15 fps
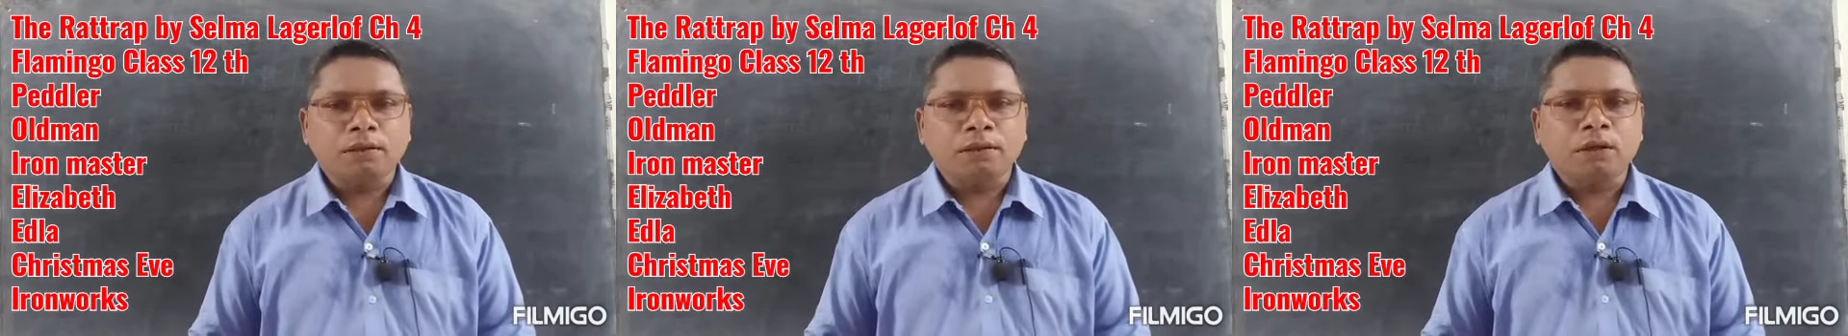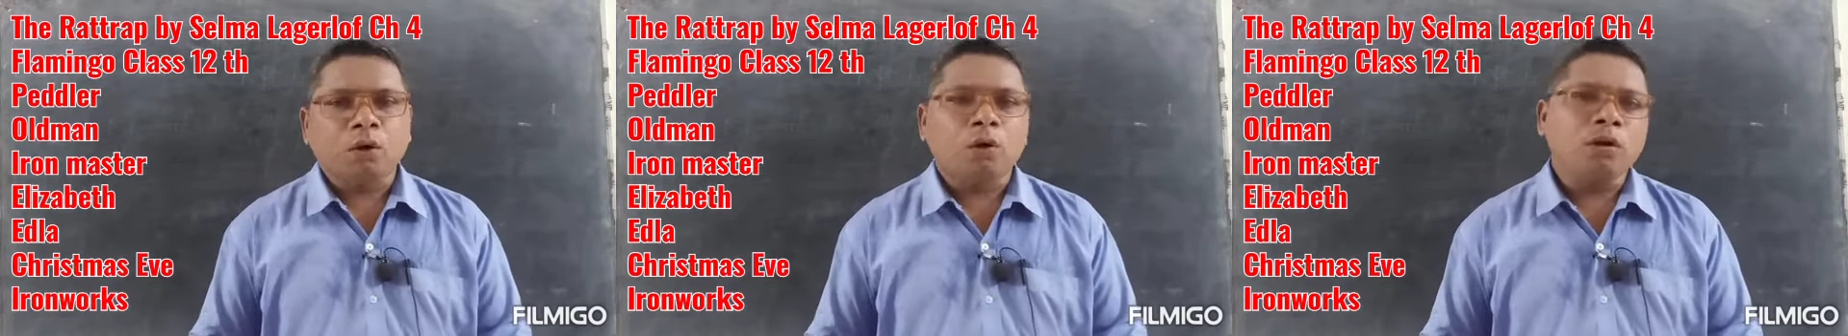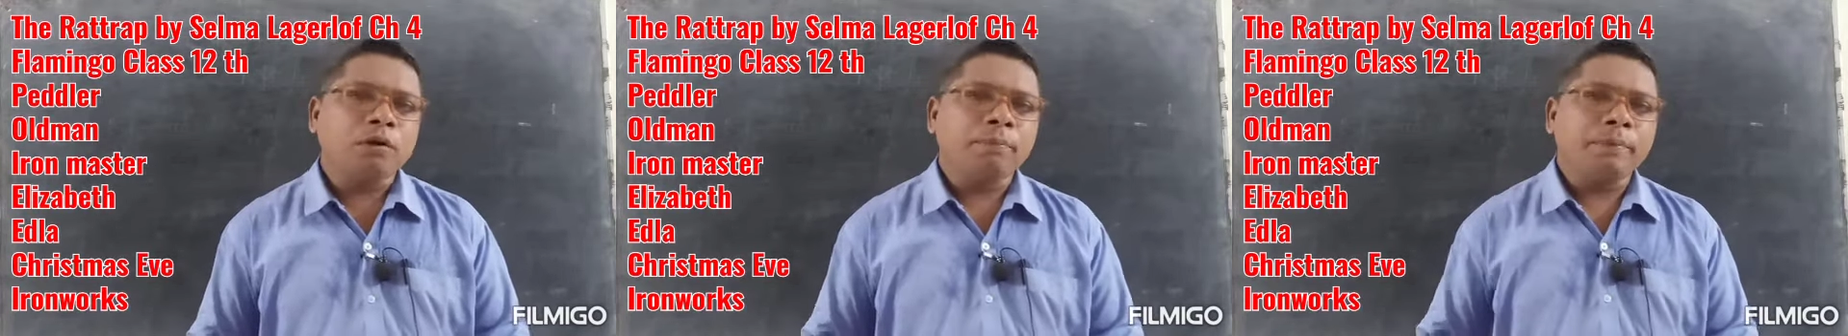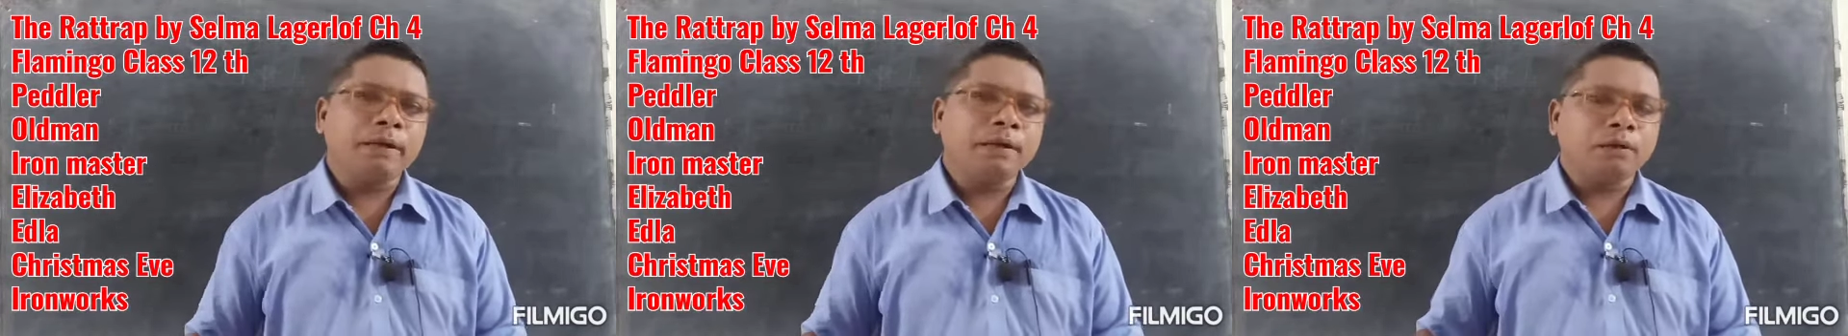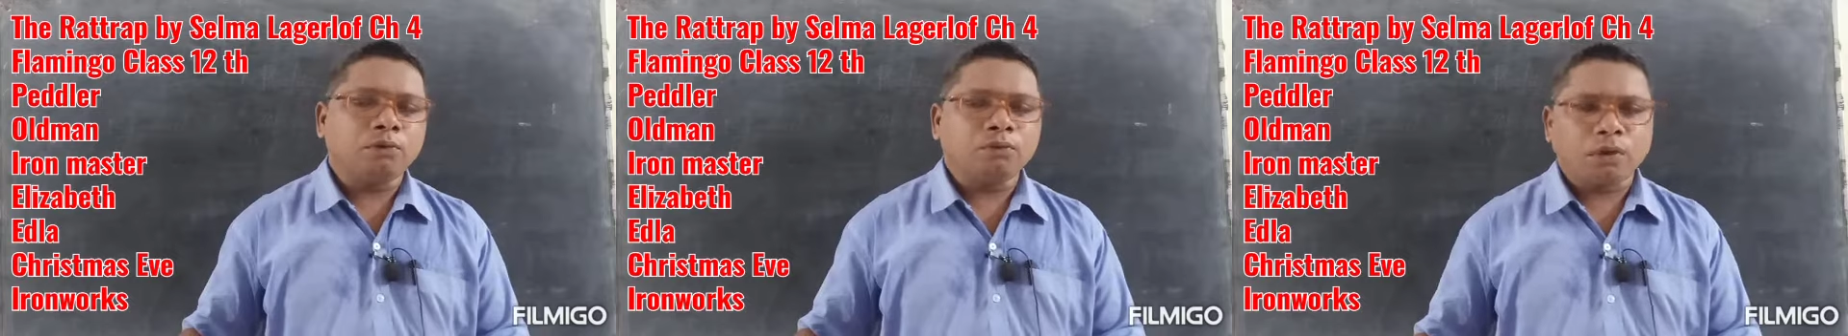The old
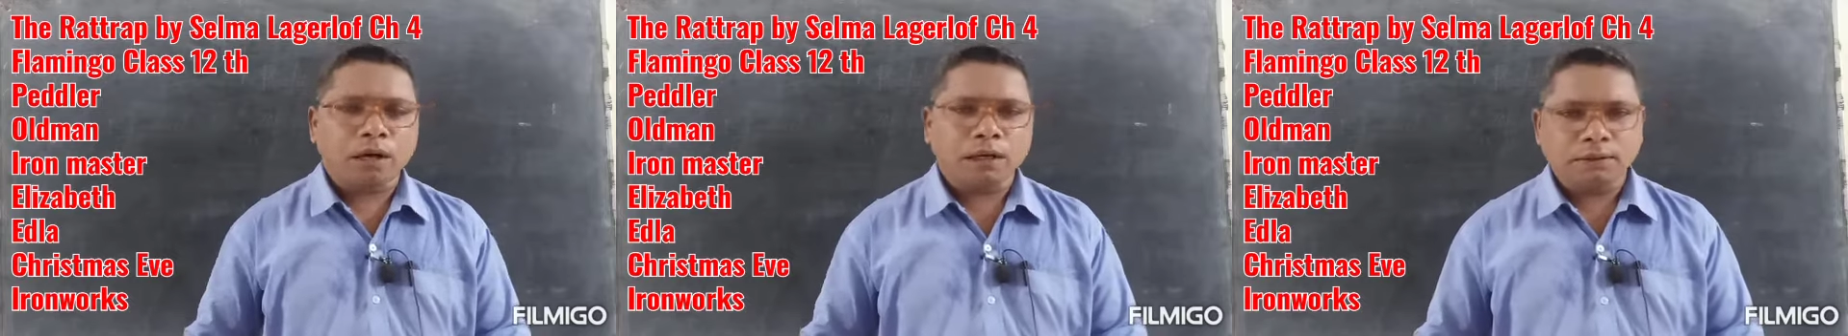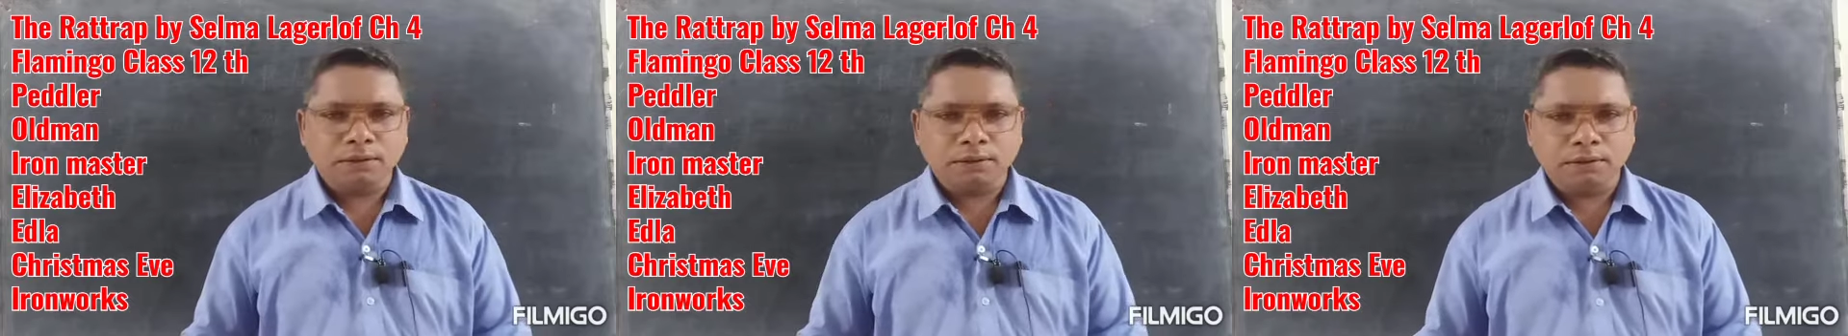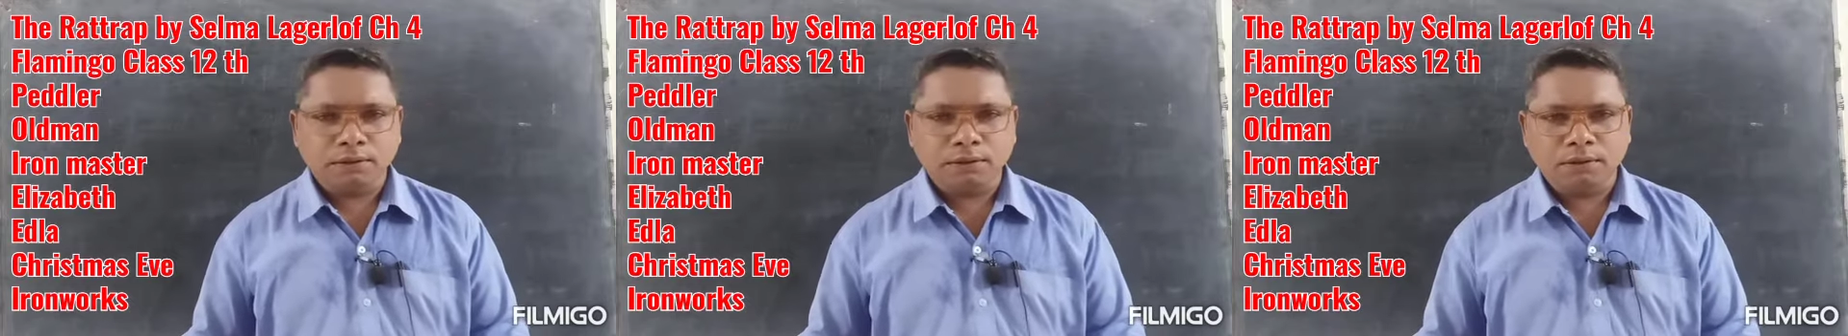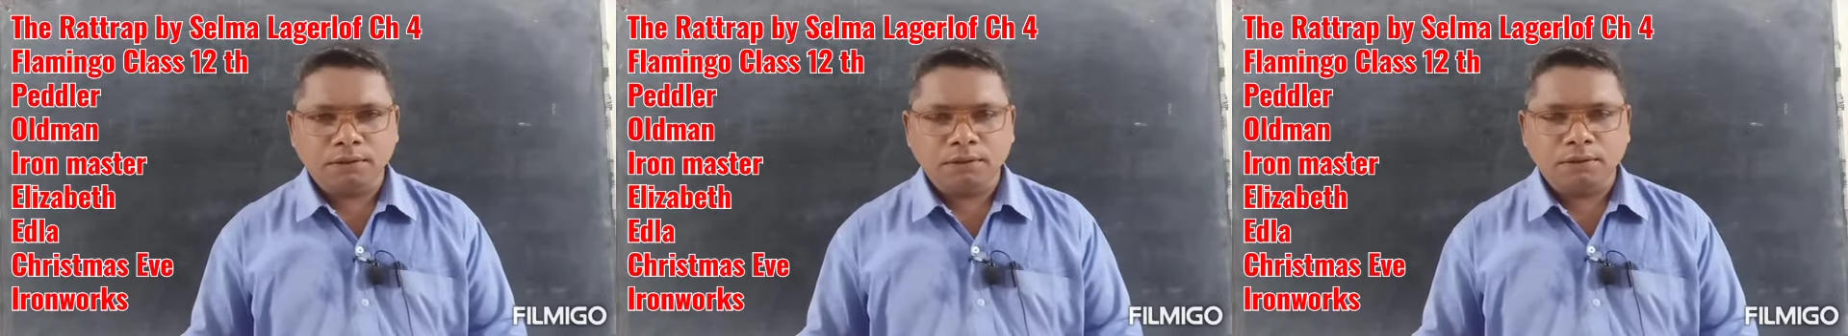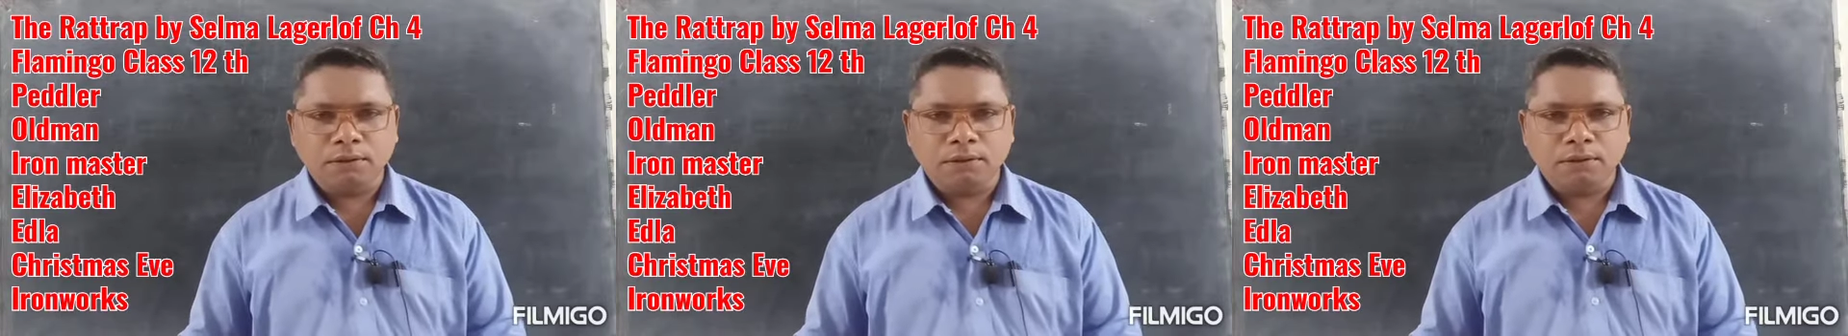man was
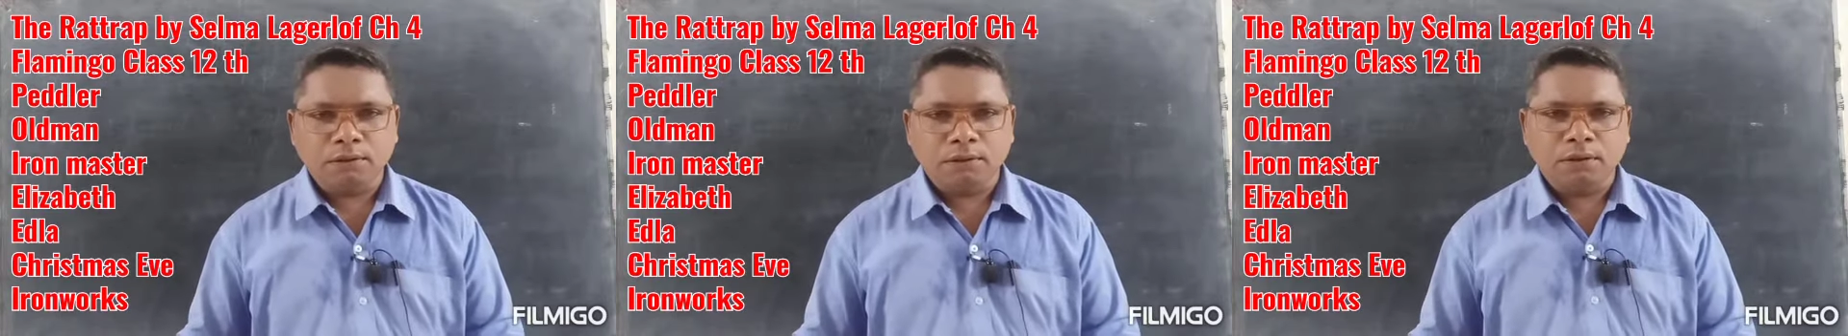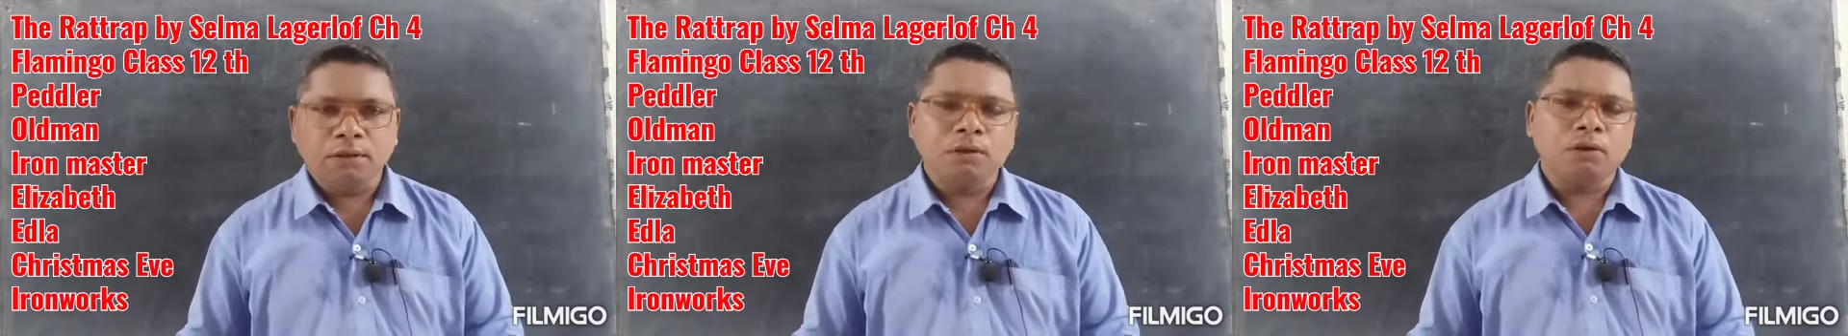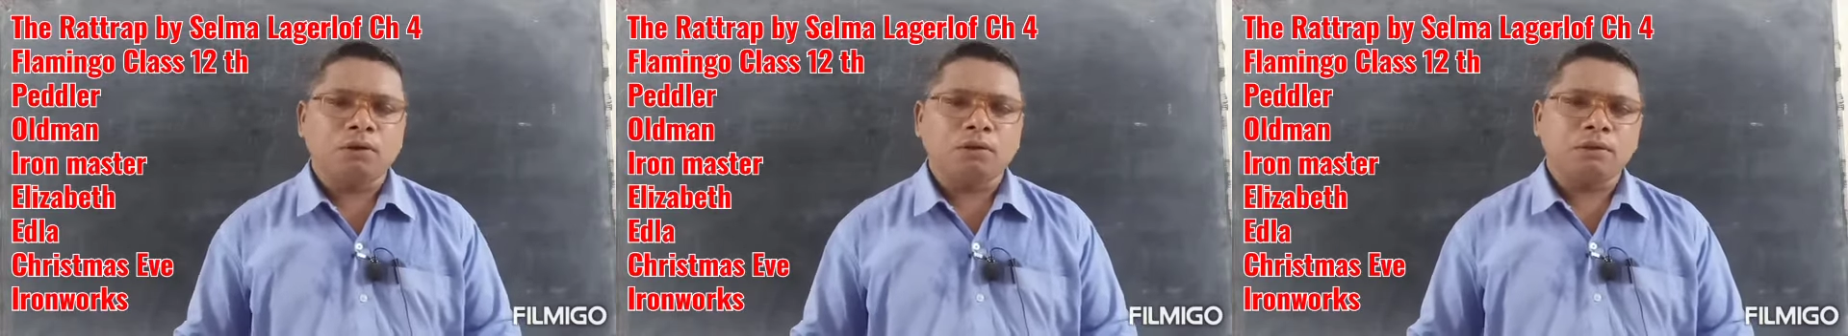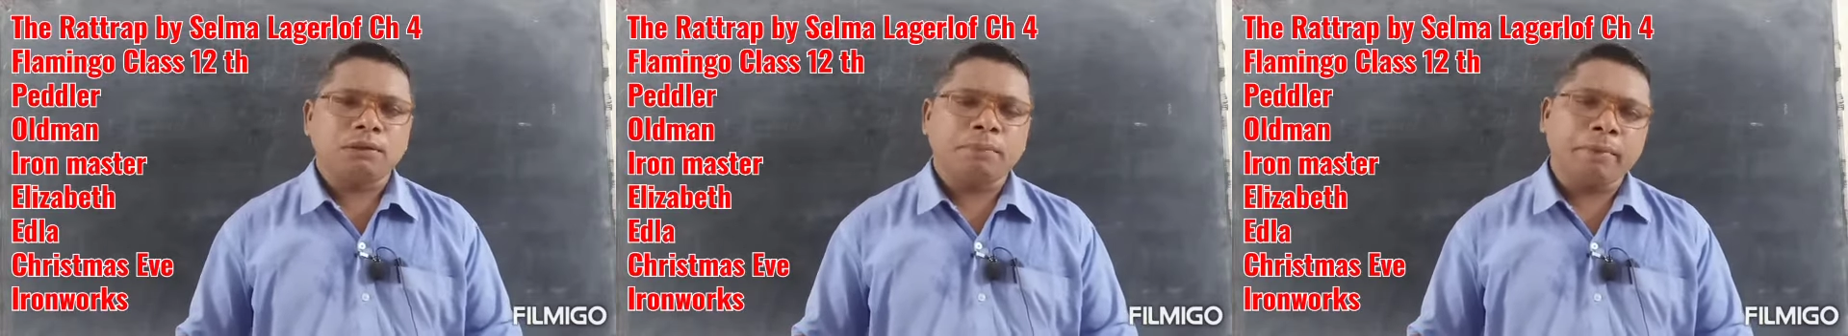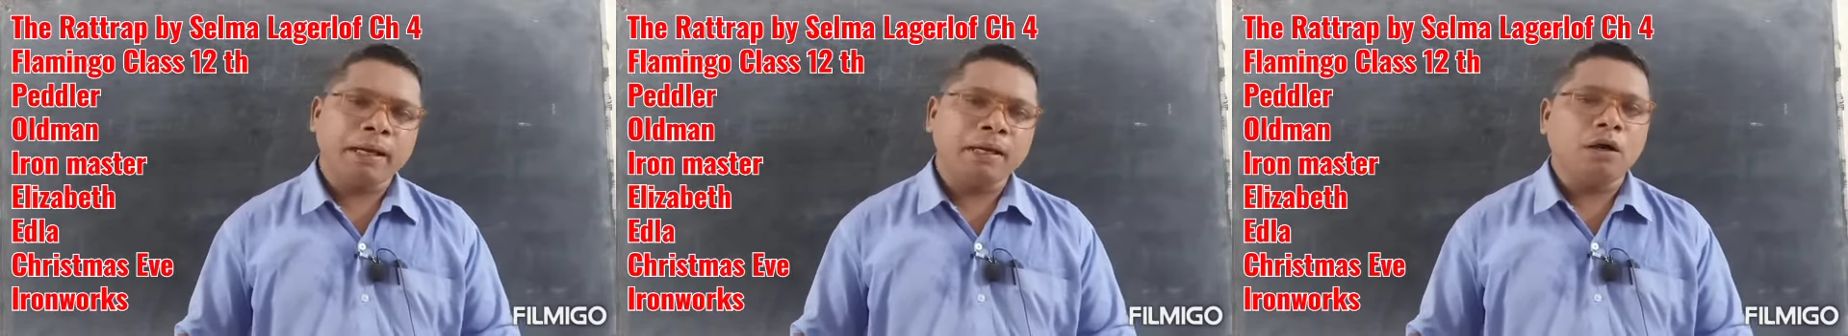
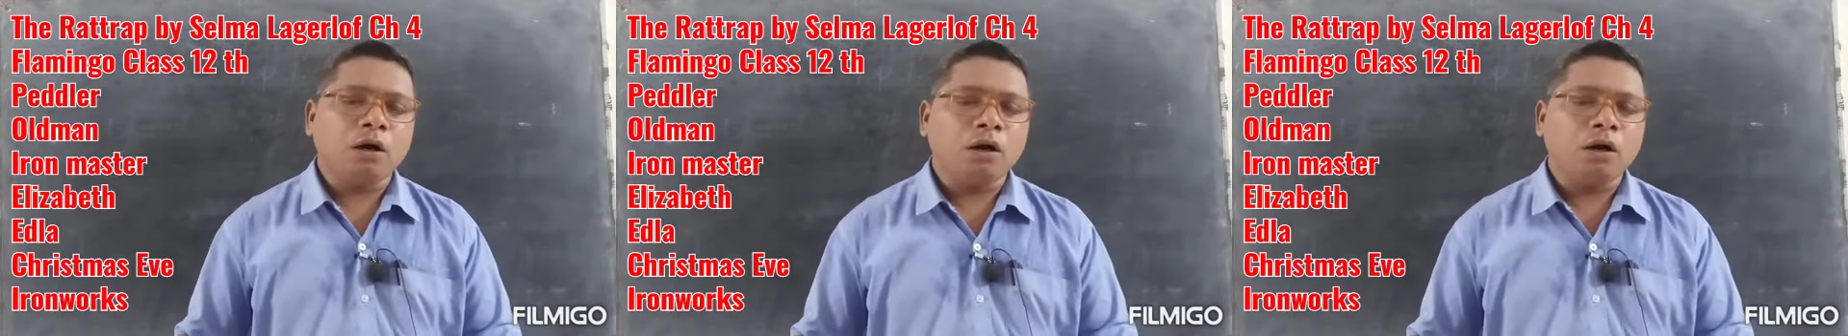the man